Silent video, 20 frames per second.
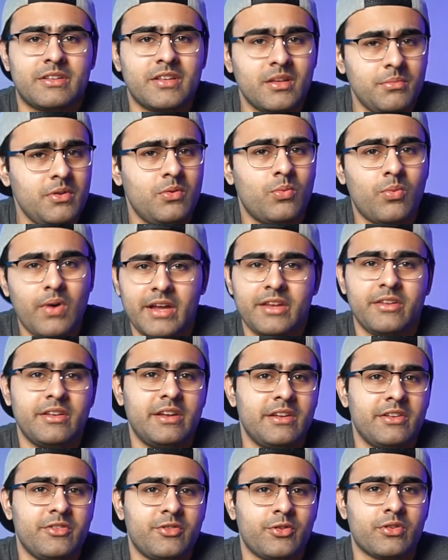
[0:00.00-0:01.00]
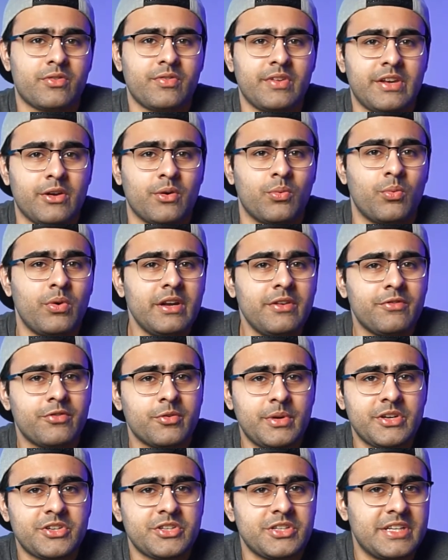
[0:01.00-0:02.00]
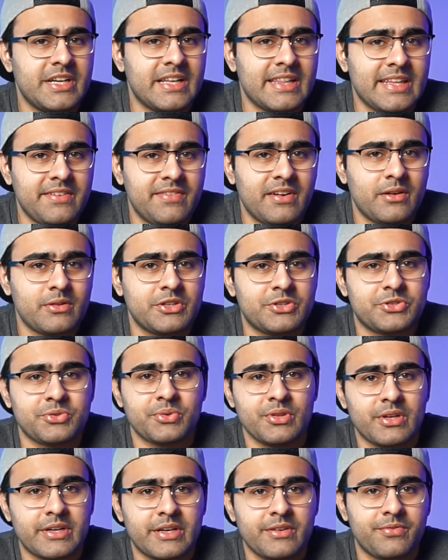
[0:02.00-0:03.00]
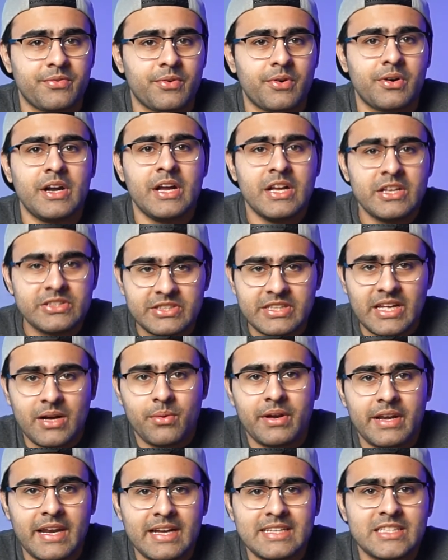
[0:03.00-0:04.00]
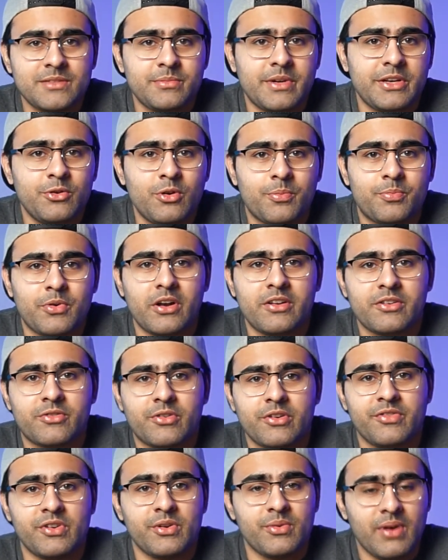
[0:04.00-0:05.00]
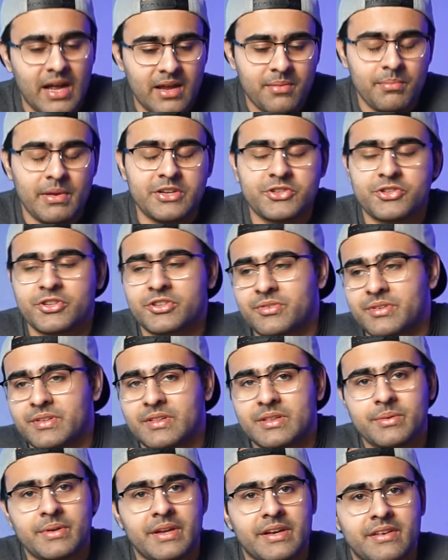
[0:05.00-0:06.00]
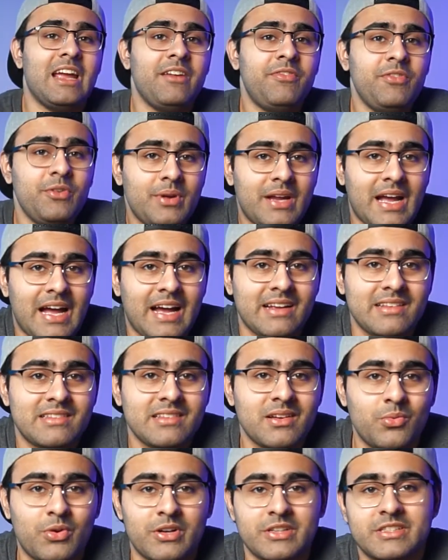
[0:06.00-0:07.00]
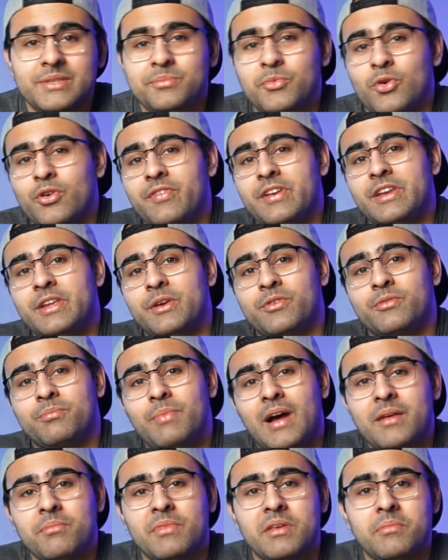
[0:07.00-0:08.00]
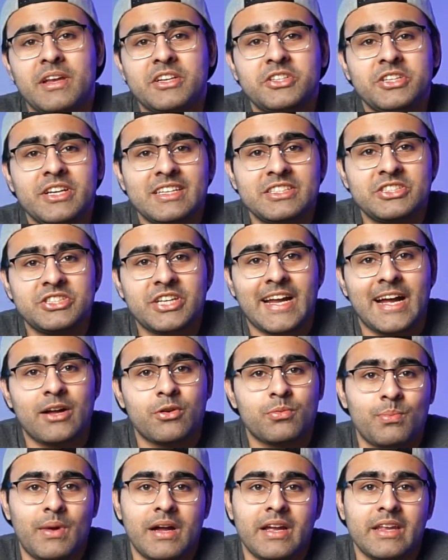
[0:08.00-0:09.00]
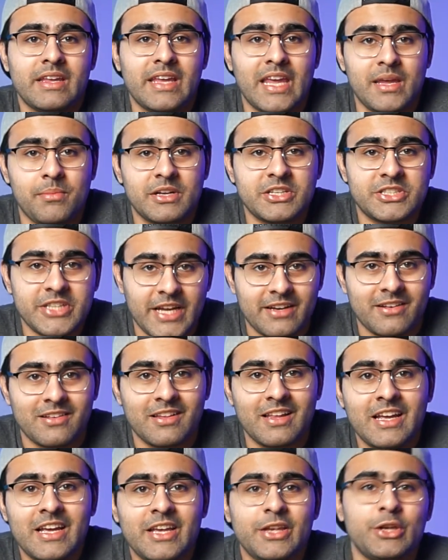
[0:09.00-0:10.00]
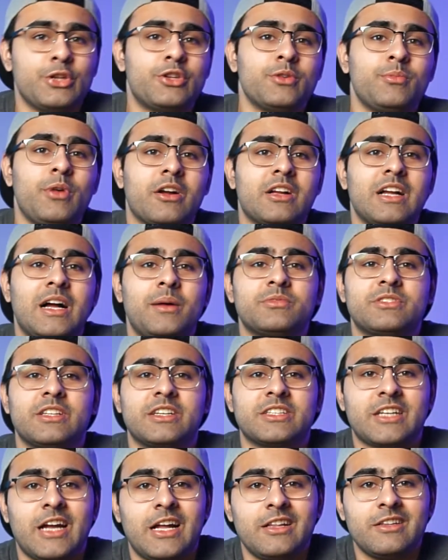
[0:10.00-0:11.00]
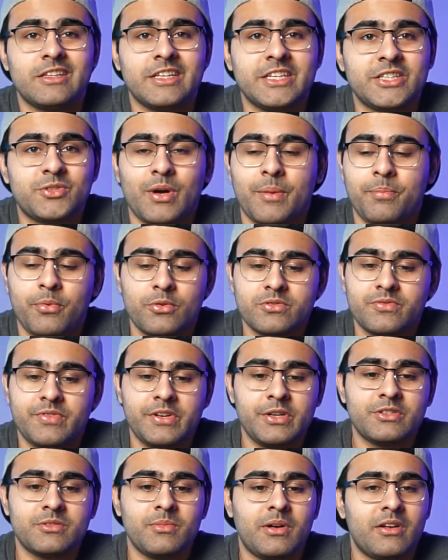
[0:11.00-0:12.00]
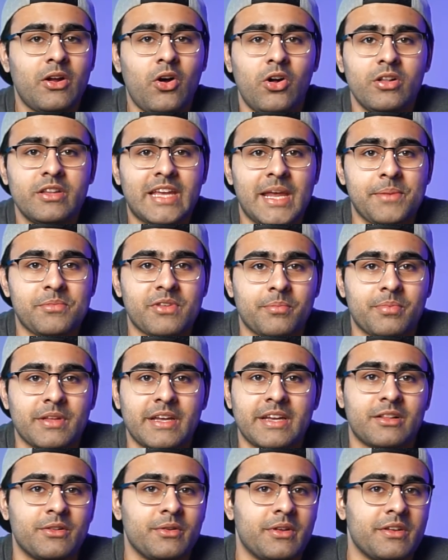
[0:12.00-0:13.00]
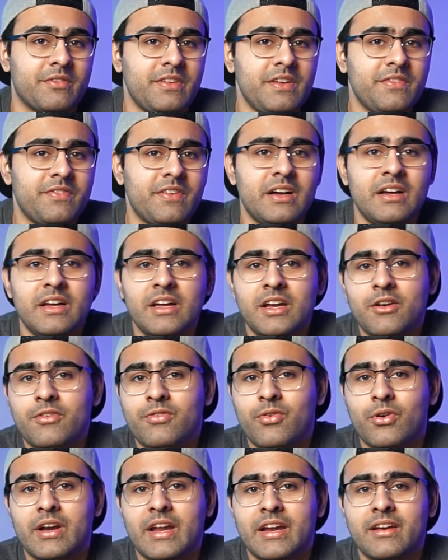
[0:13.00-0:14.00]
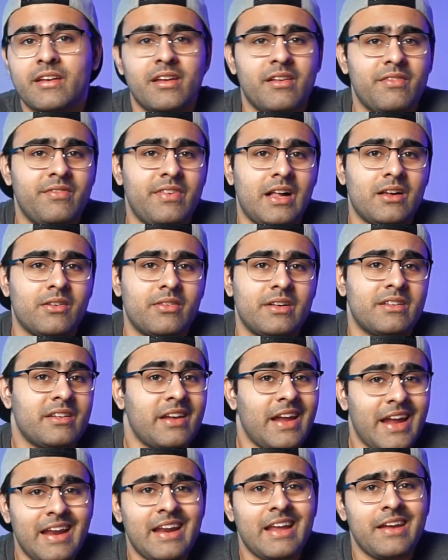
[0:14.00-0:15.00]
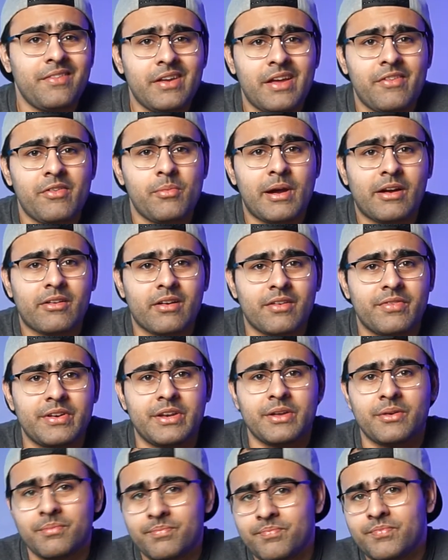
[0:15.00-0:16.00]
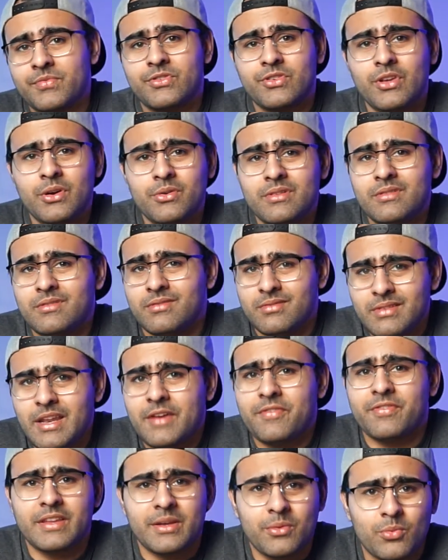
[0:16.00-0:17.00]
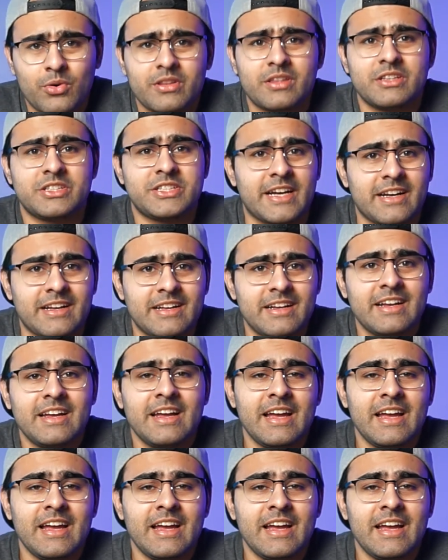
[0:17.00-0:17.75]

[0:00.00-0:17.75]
Tell me why you didn't enjoy this video. What information did I leave out that you were looking for, so that way next time I do a product review, I make sure to include it. If you guys want to see more videos by me, make sure you guys check out my gaming channel, youtube.com/KyleUnleashed, where I post videos about all the games I play, including FIFA, Fortnite, Valorant, and I even have a Minecraft video. So definitely worth a check.